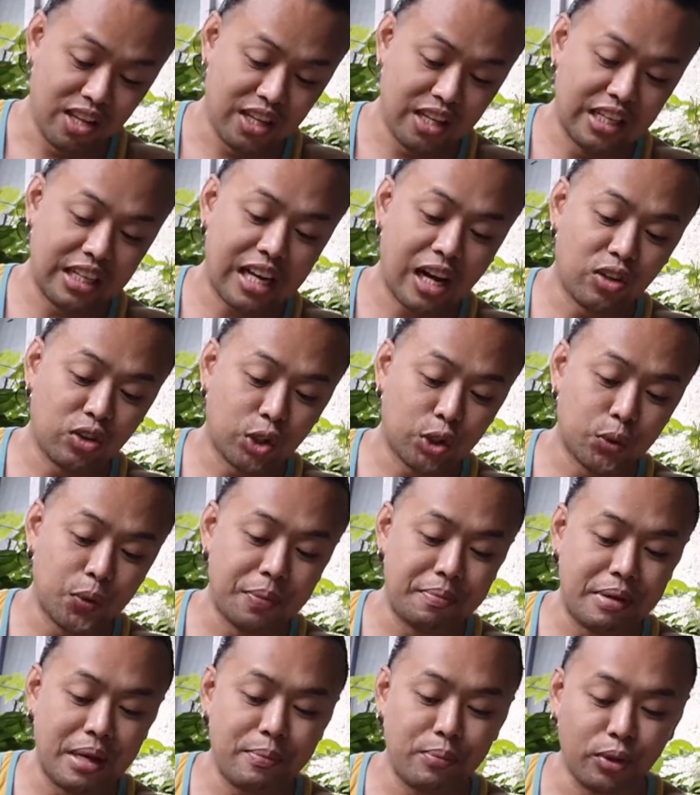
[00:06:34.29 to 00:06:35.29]
encounters
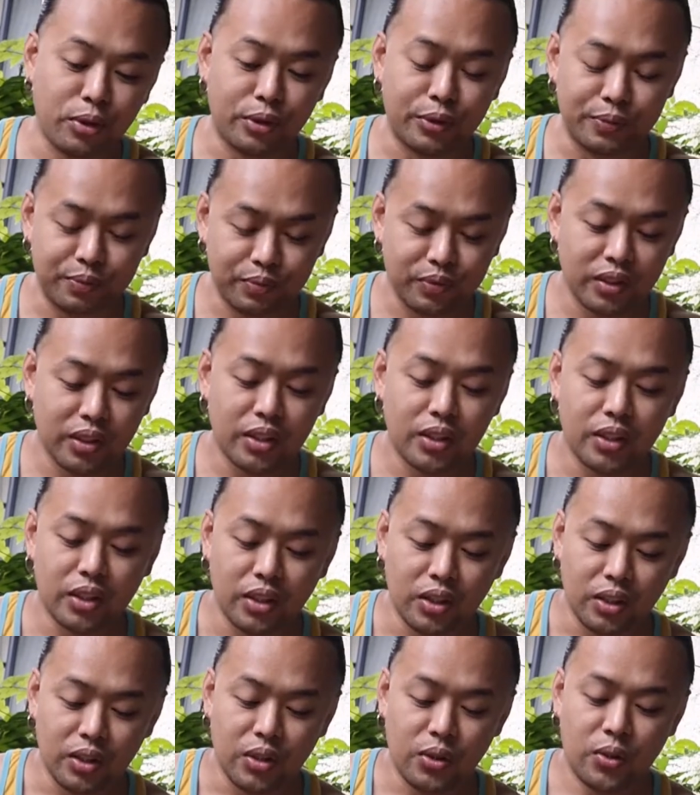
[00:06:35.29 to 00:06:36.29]
with people
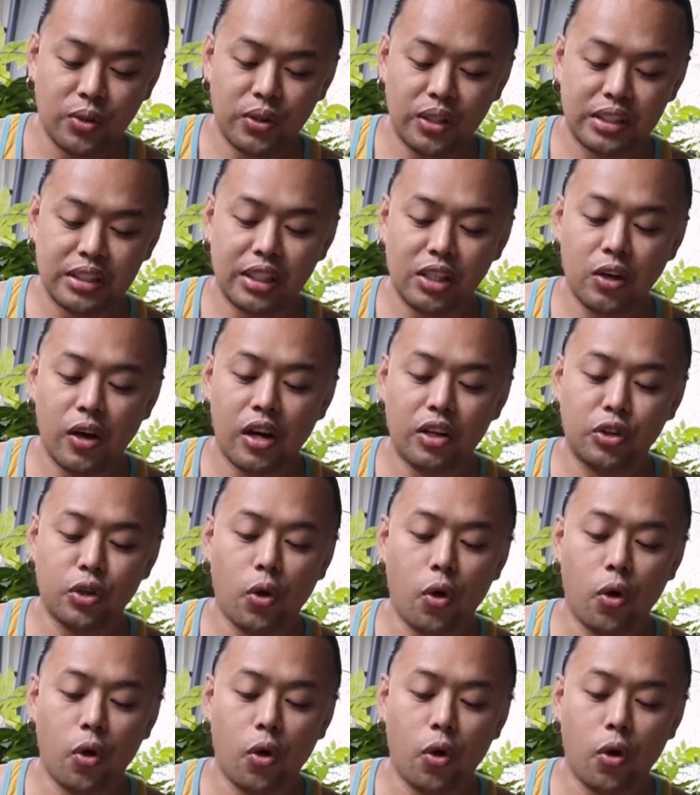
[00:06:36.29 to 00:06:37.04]
who doesn't know how to